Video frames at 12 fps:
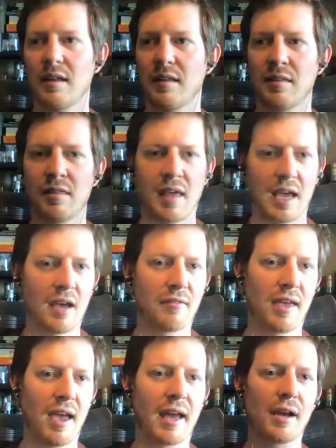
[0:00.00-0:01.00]
they have
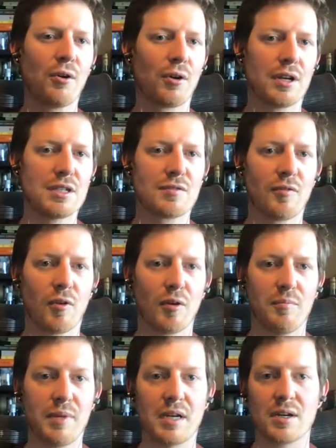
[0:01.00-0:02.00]
categories for
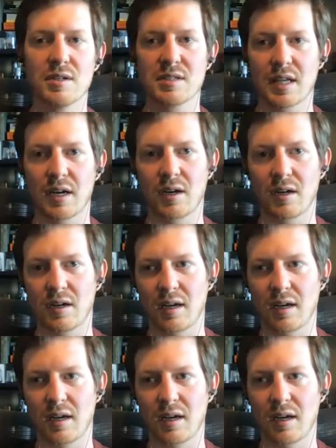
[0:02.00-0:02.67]
beers that are